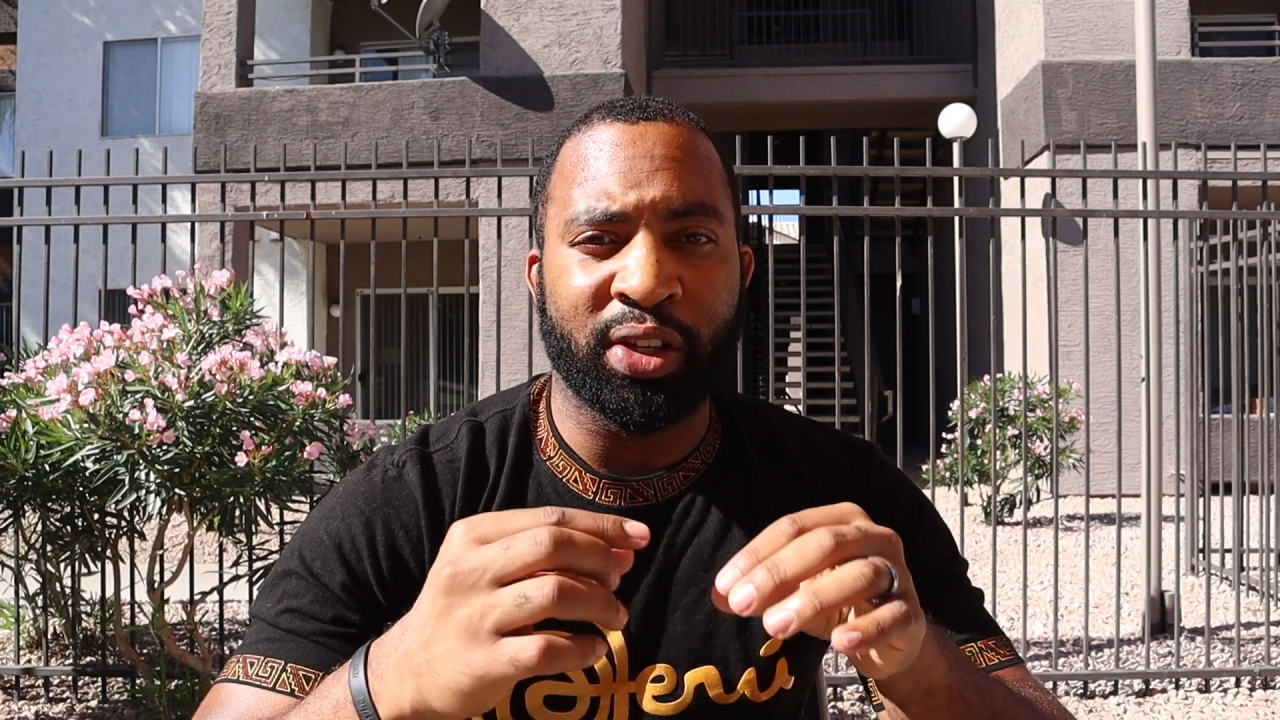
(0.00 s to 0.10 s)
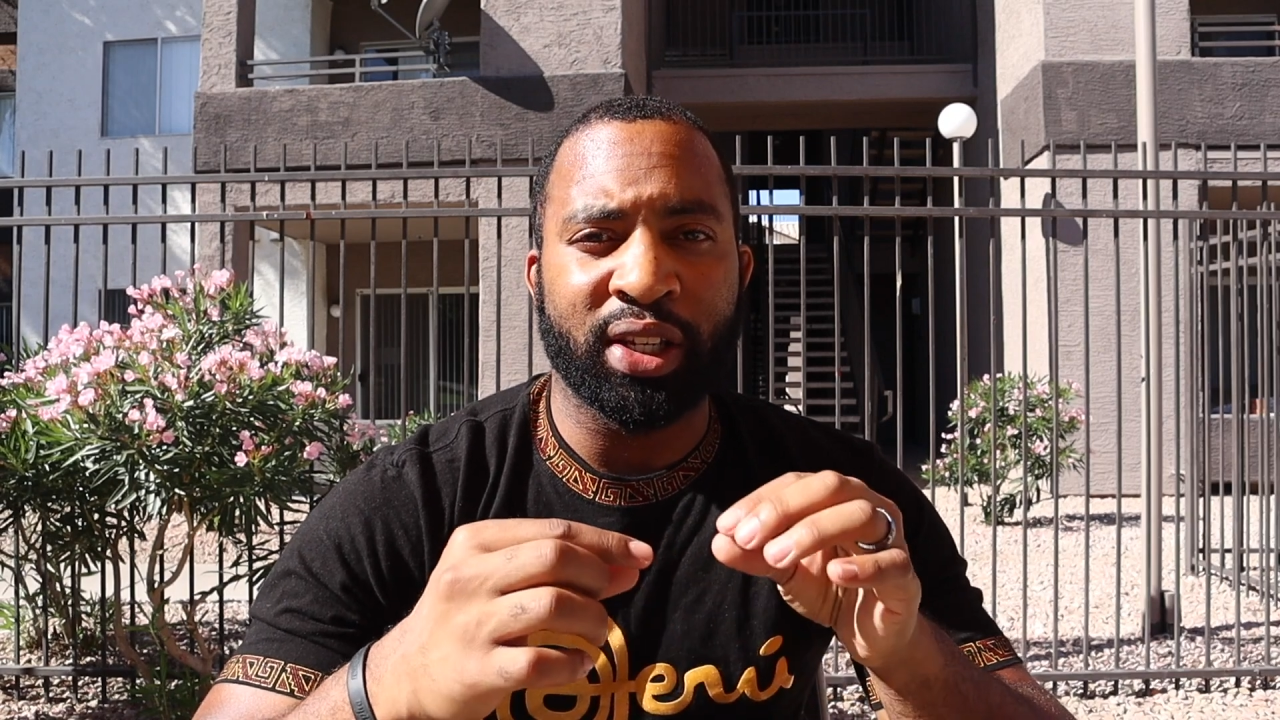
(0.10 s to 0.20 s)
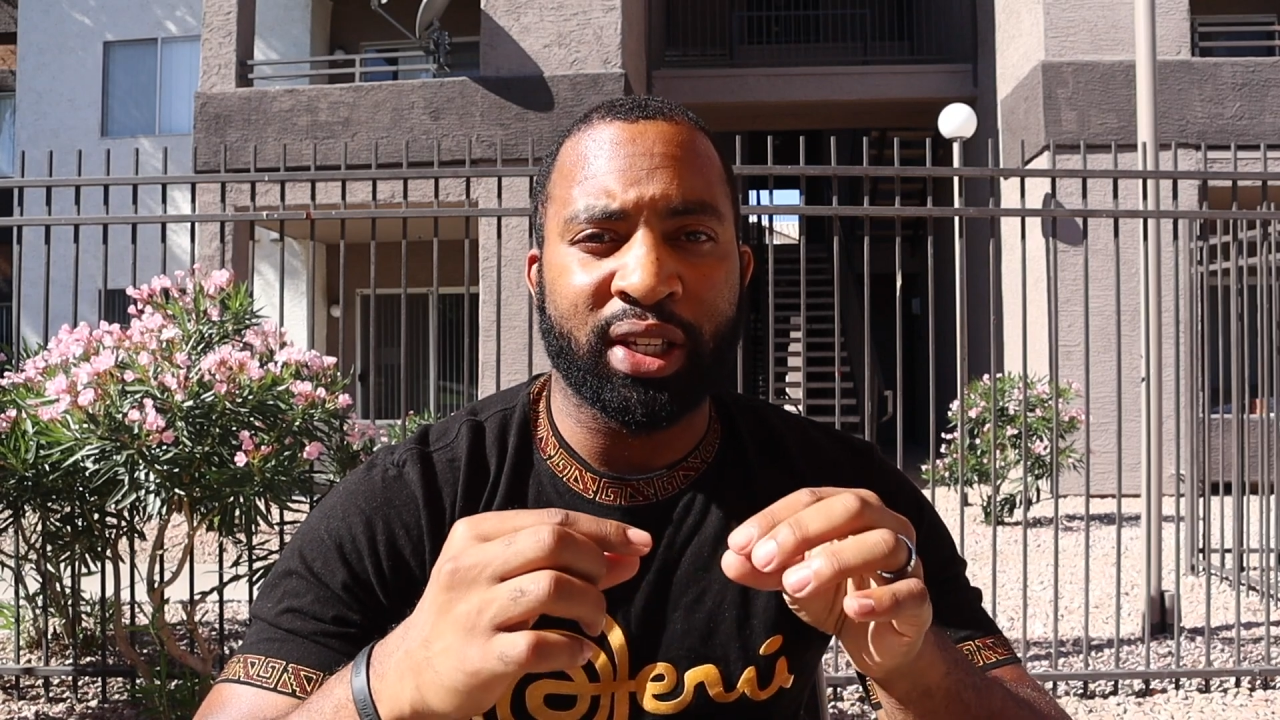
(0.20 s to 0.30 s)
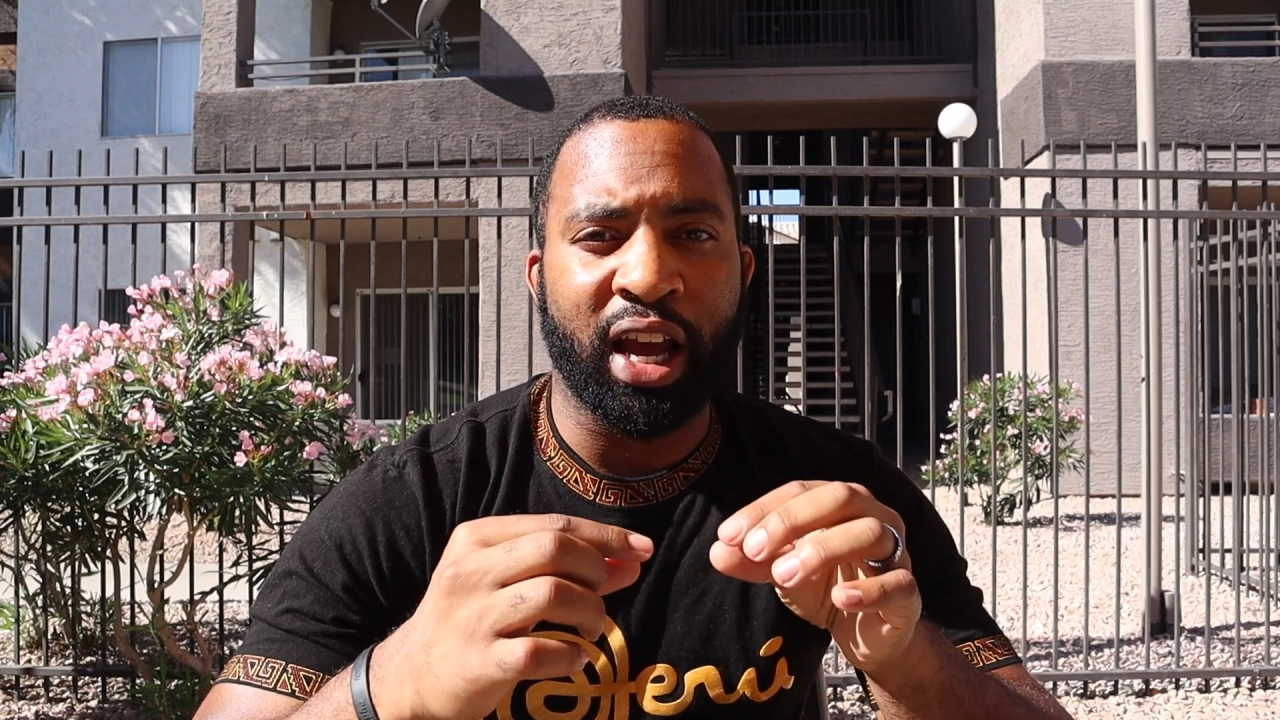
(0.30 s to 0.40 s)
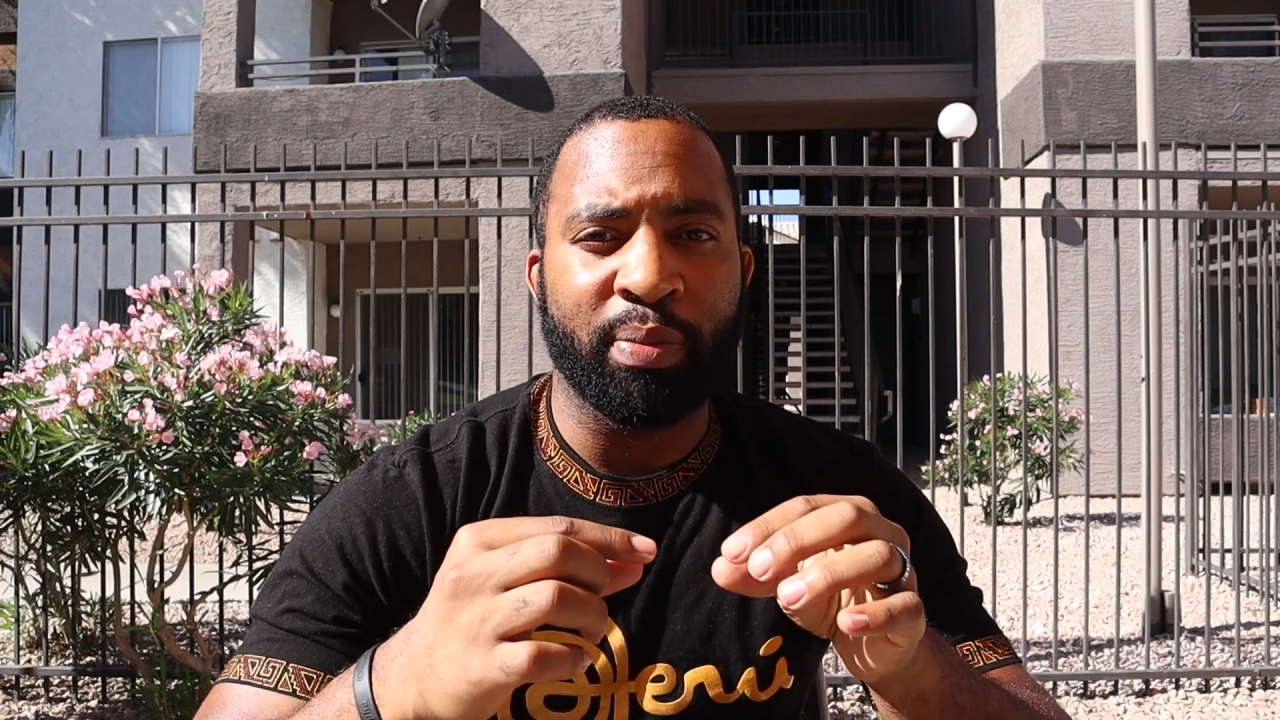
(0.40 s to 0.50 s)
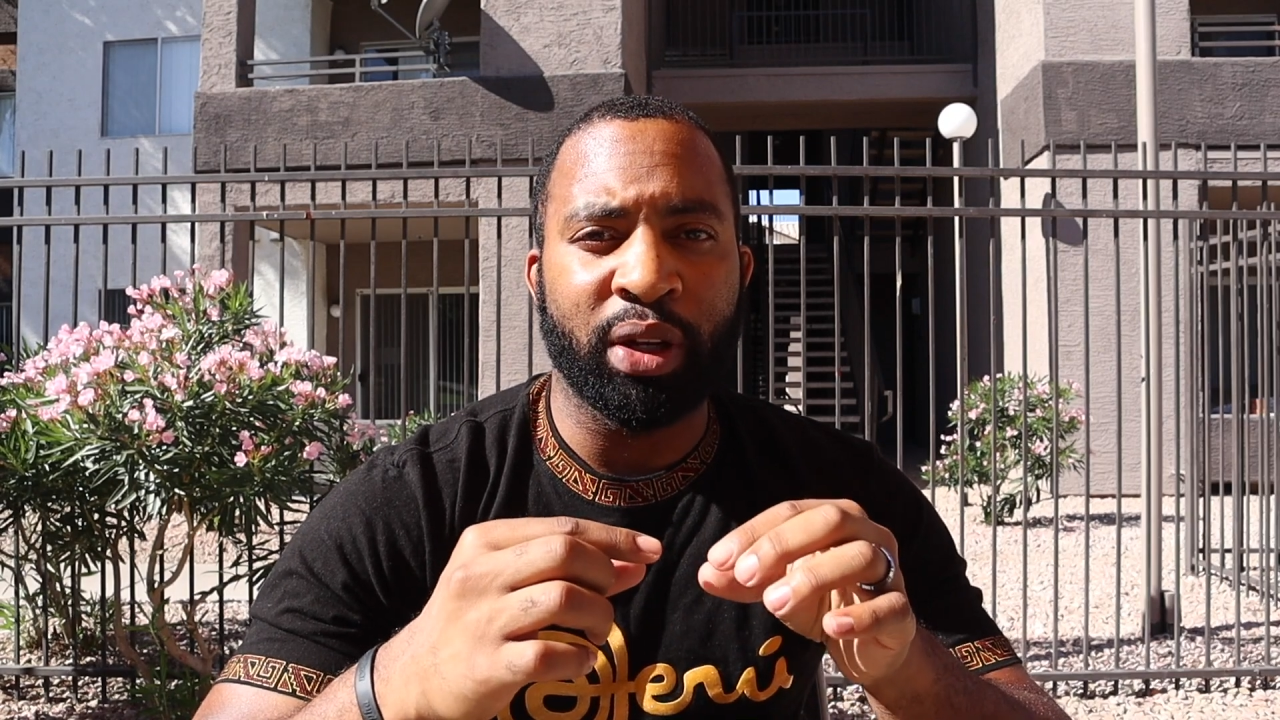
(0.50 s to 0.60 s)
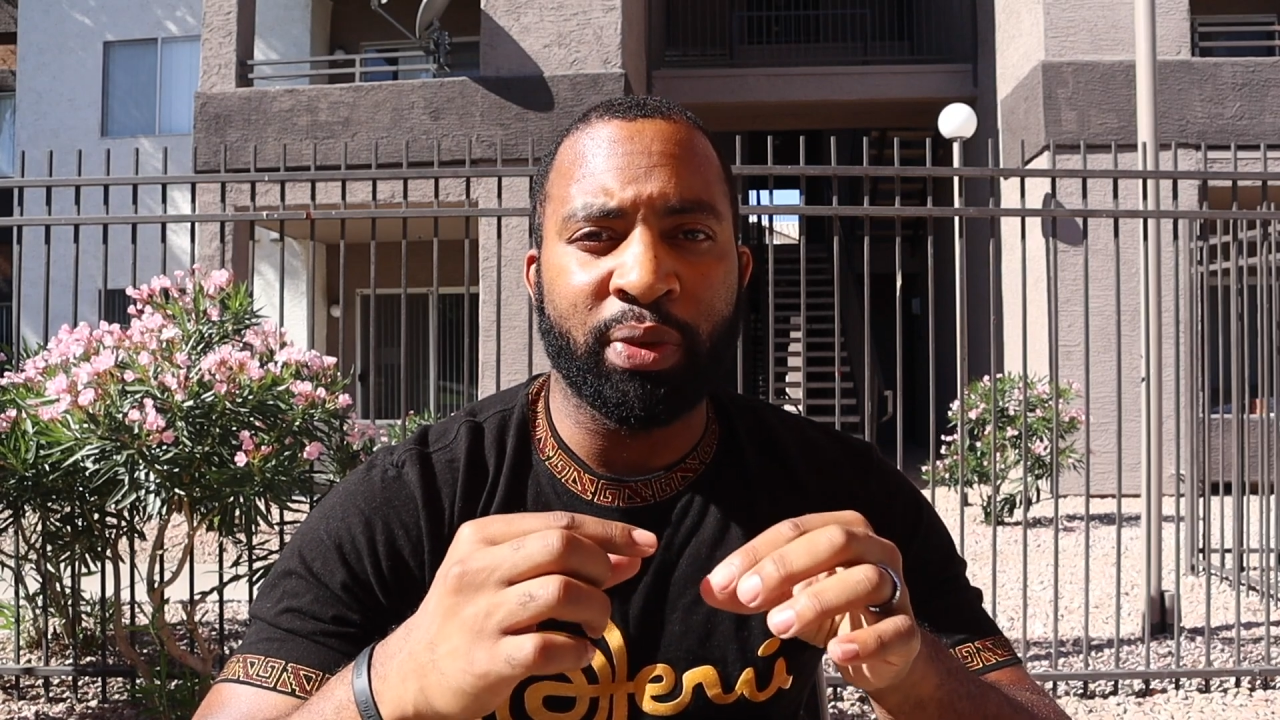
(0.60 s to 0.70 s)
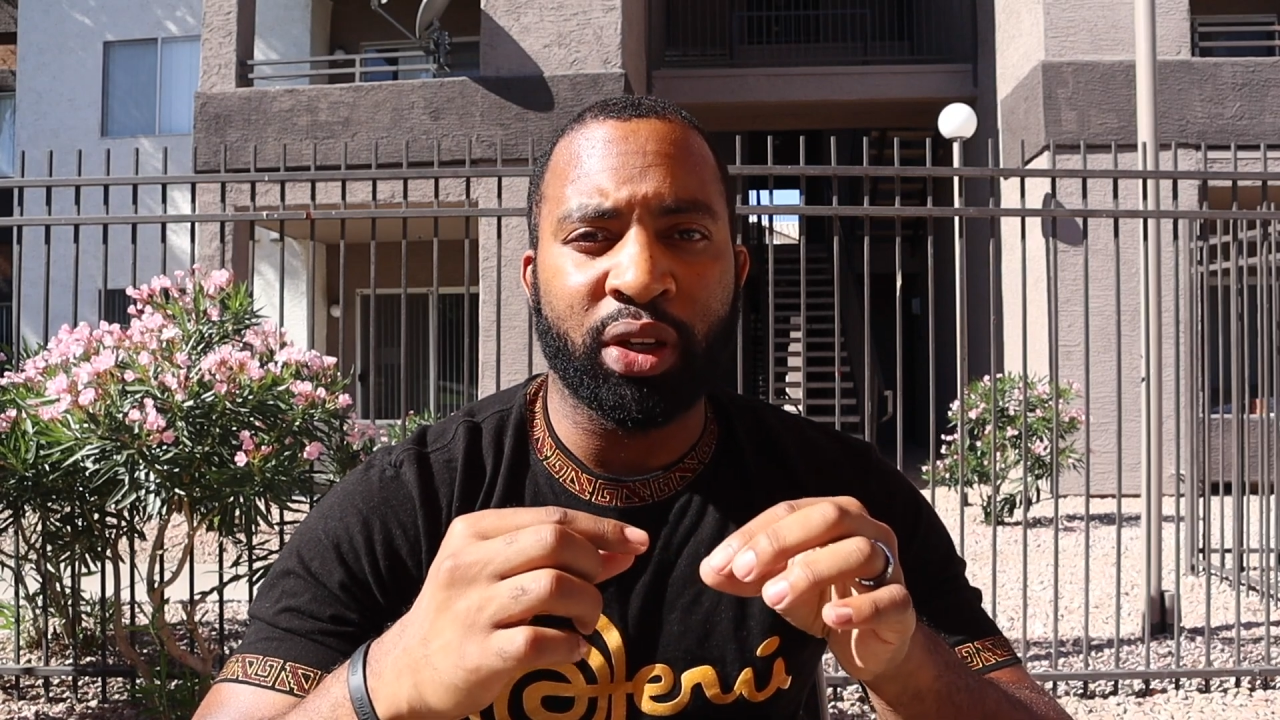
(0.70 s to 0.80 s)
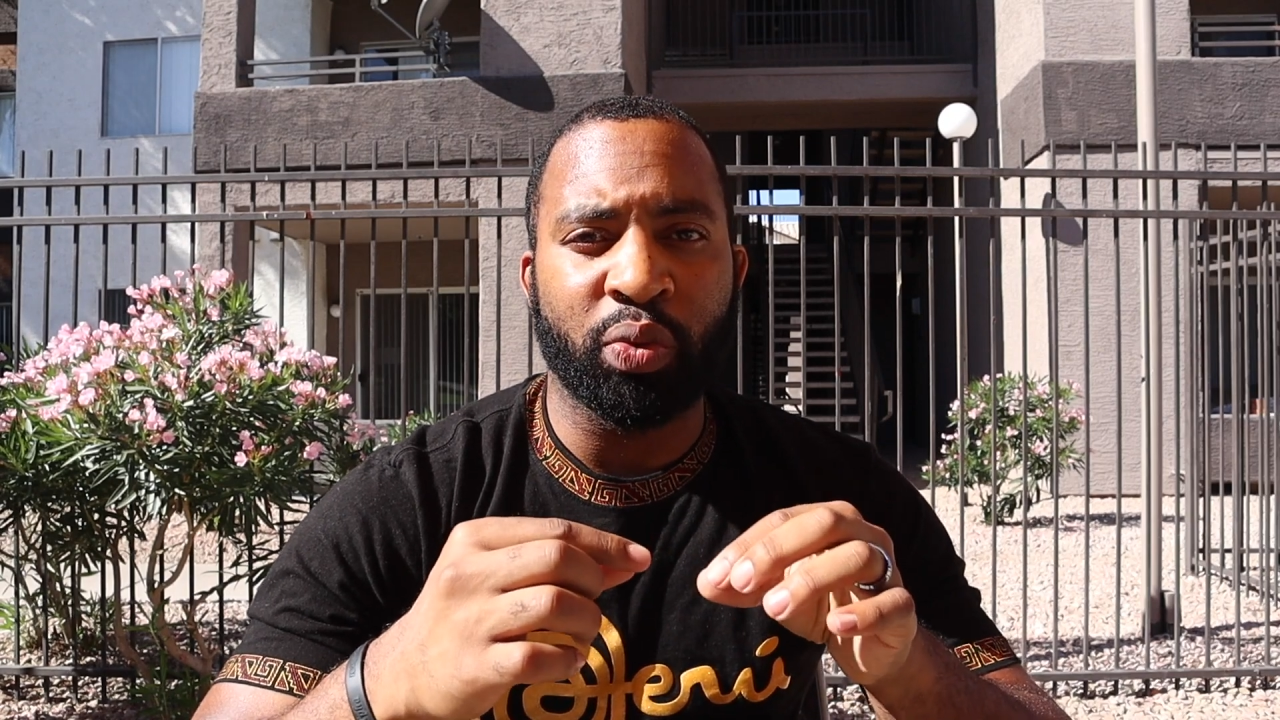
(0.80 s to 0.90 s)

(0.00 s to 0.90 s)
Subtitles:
there's a time limit